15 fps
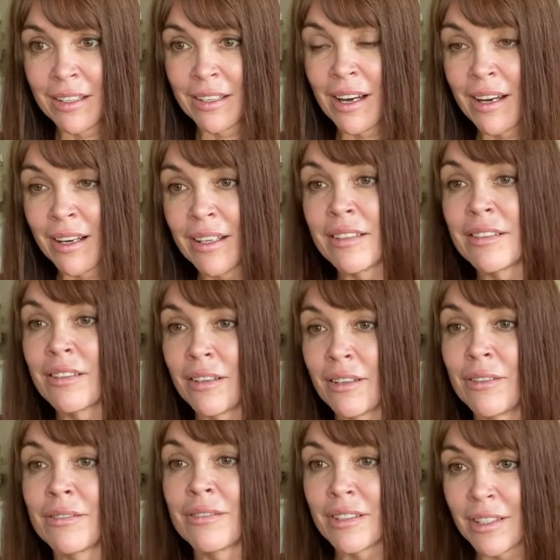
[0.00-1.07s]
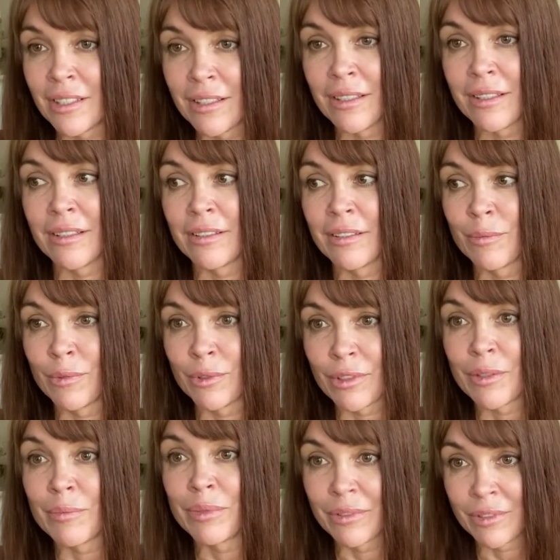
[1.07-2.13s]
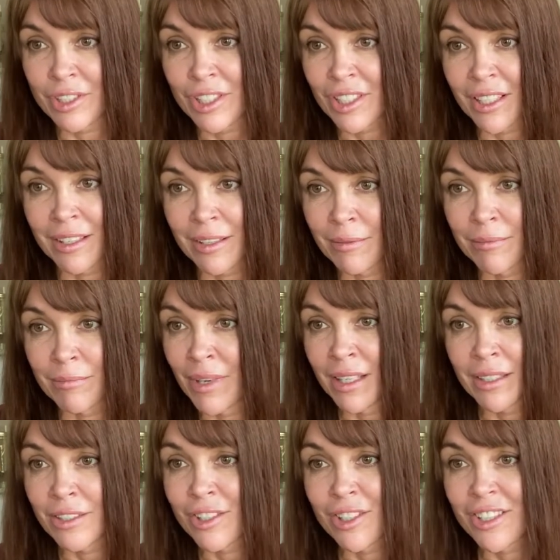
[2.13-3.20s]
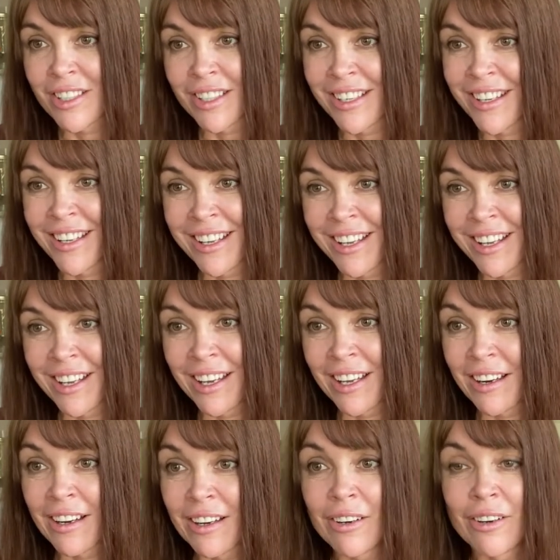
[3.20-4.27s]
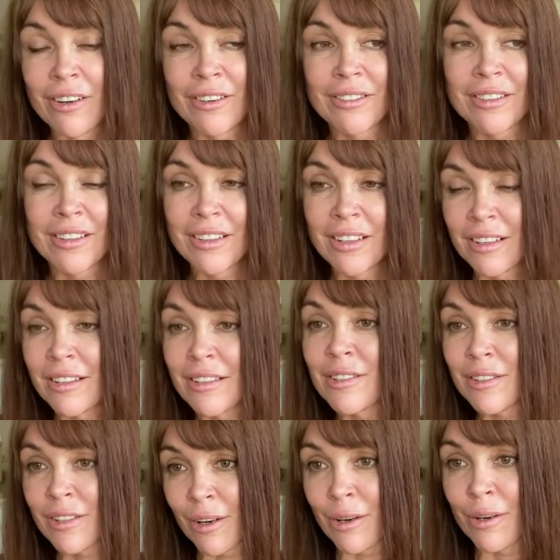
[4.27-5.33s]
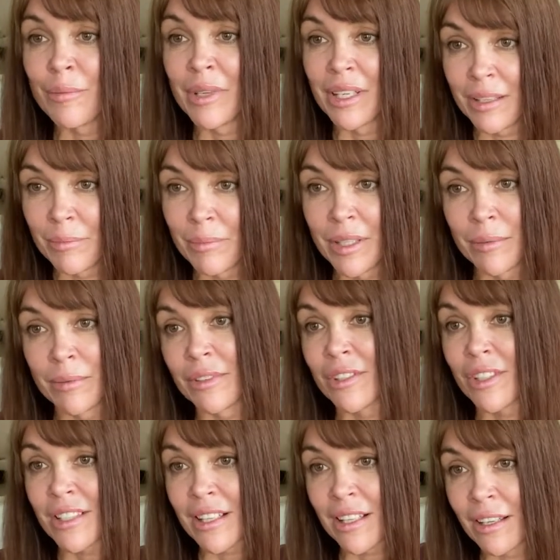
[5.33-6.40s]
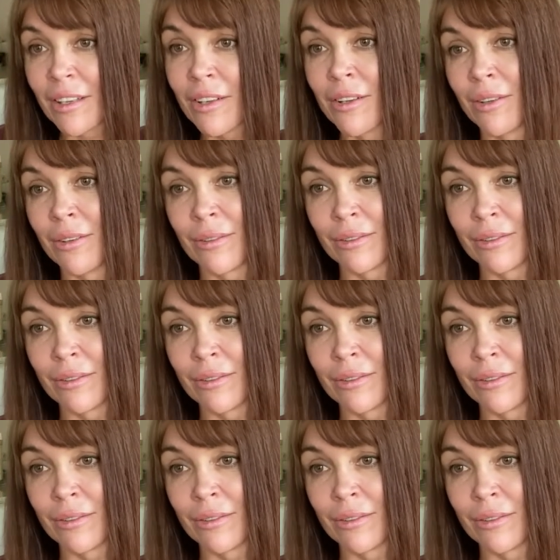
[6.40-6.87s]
and I don't need more pushing much. And I know that there are so many people just like